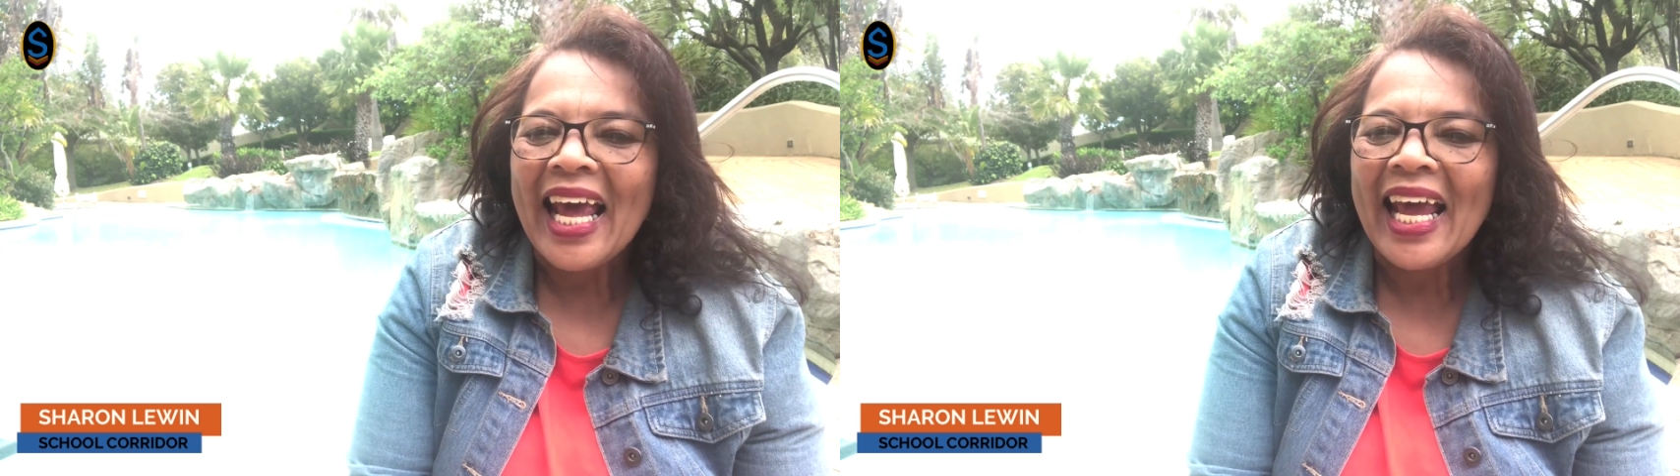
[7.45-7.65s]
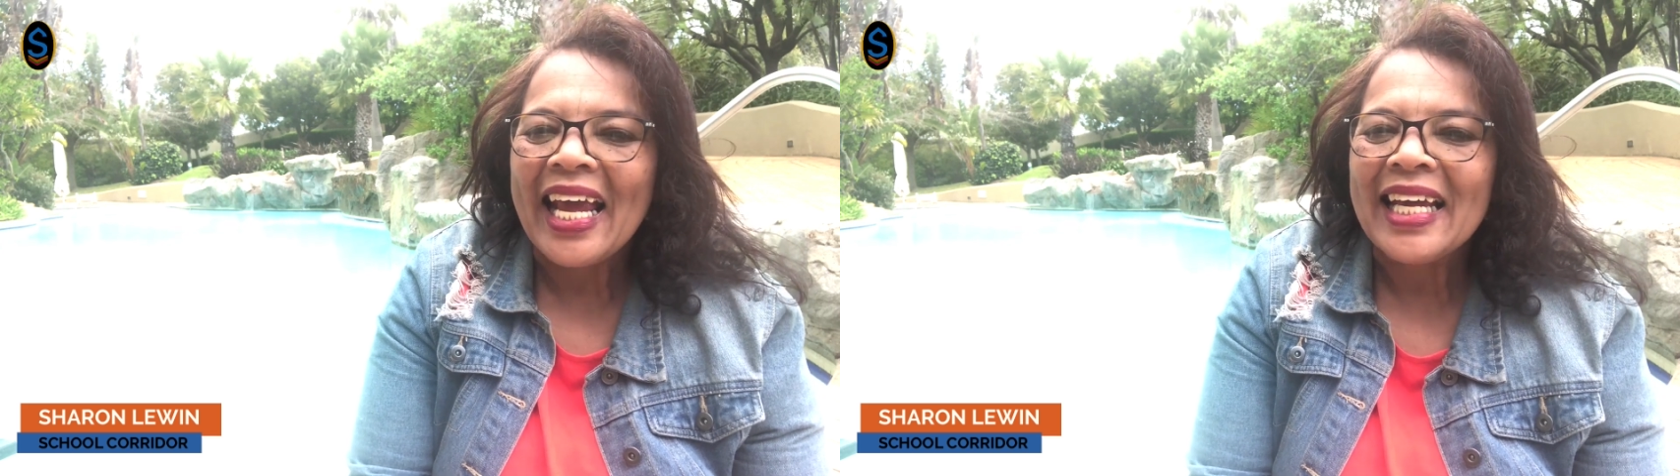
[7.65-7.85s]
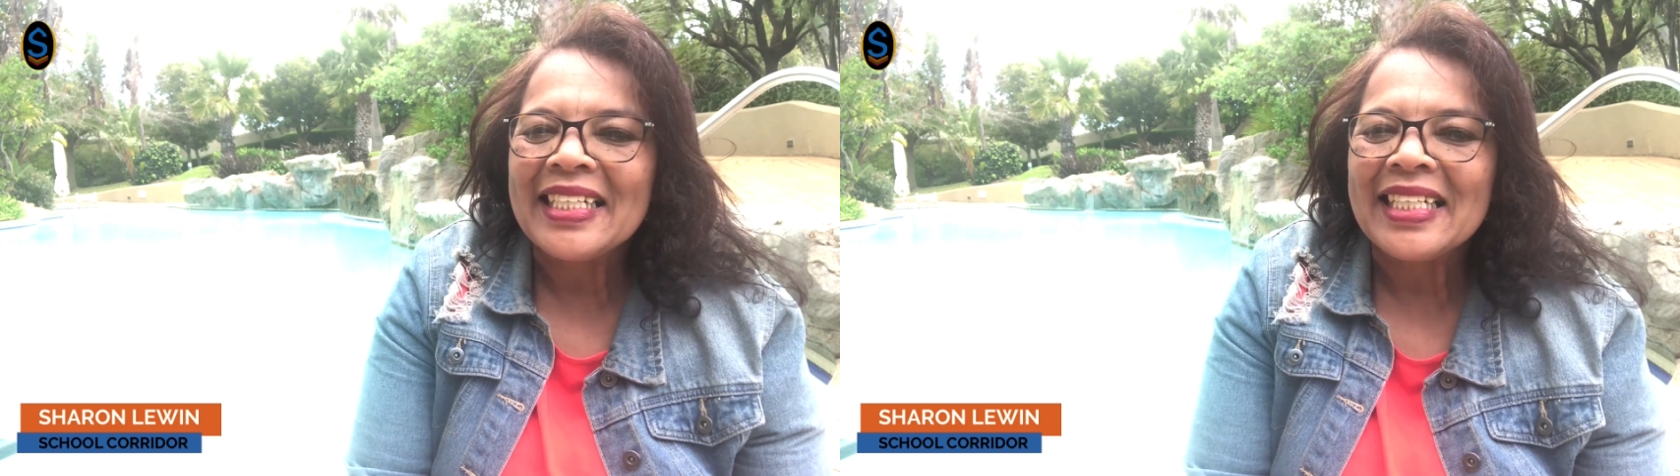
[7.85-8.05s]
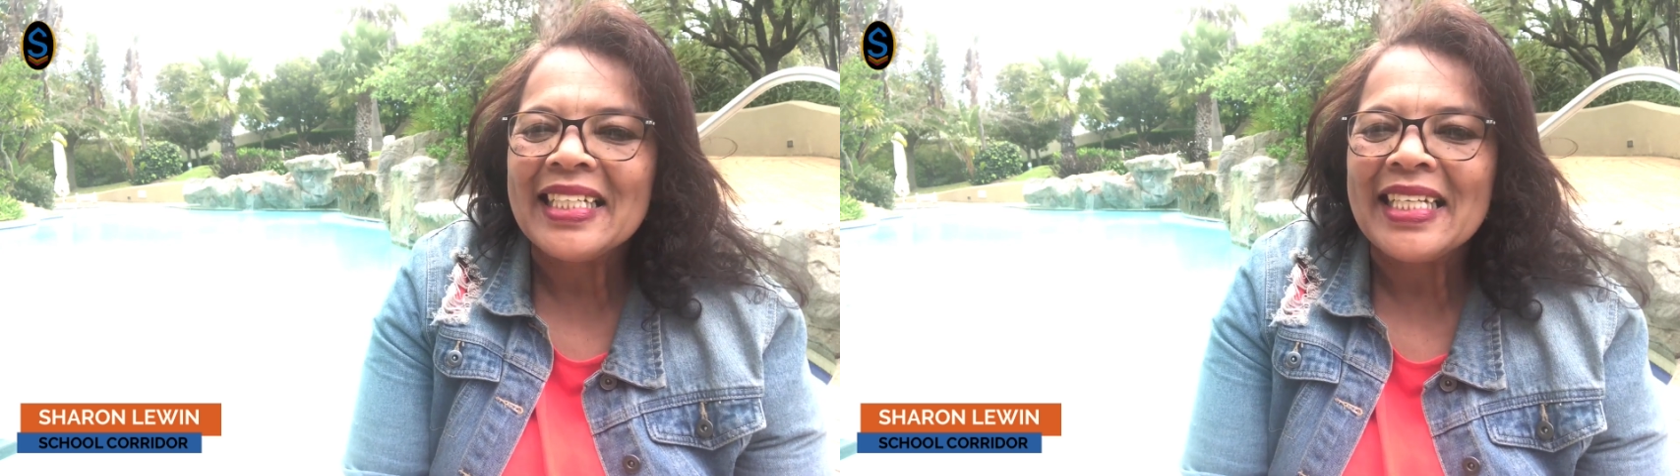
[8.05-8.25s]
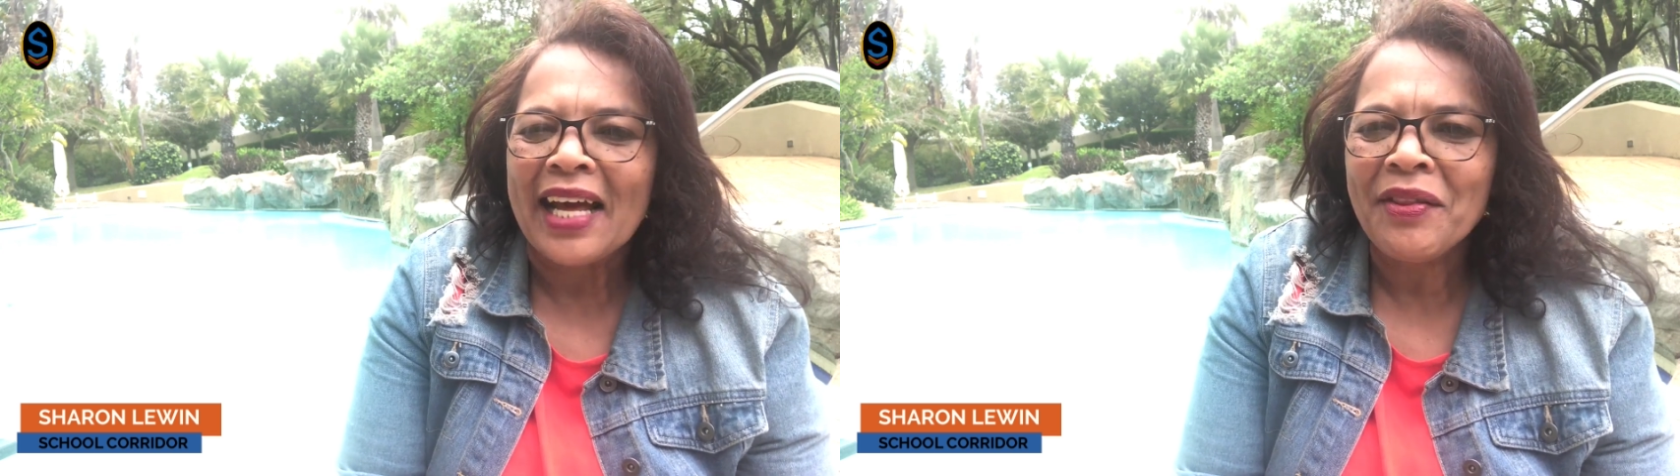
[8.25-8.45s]
and
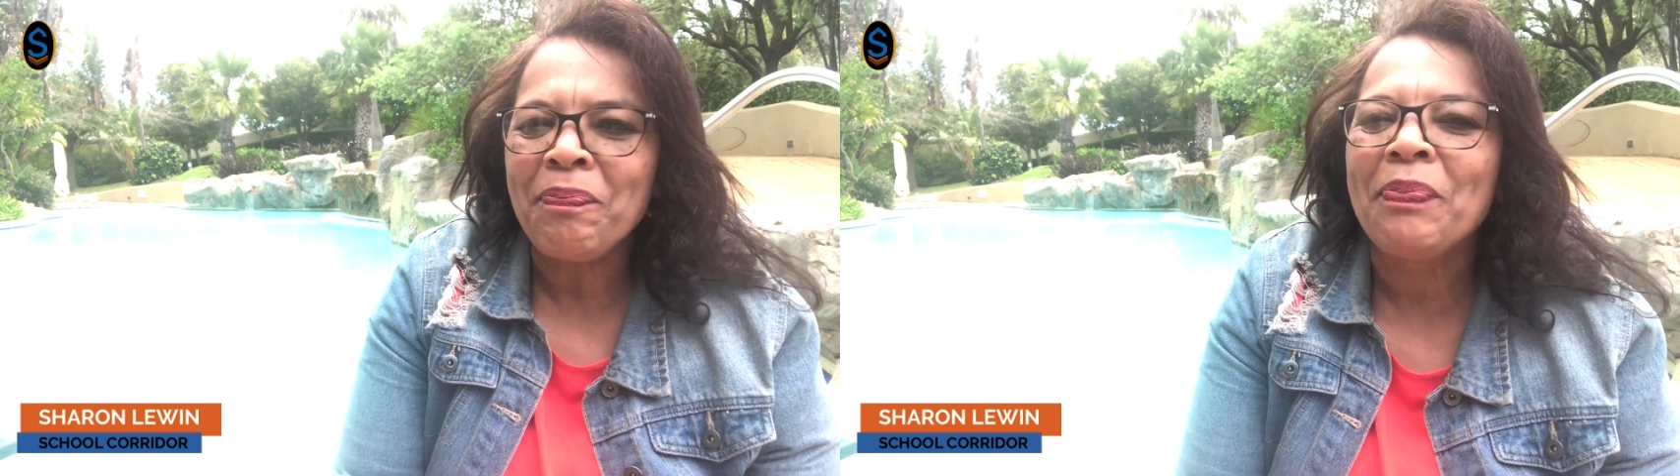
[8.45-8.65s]
another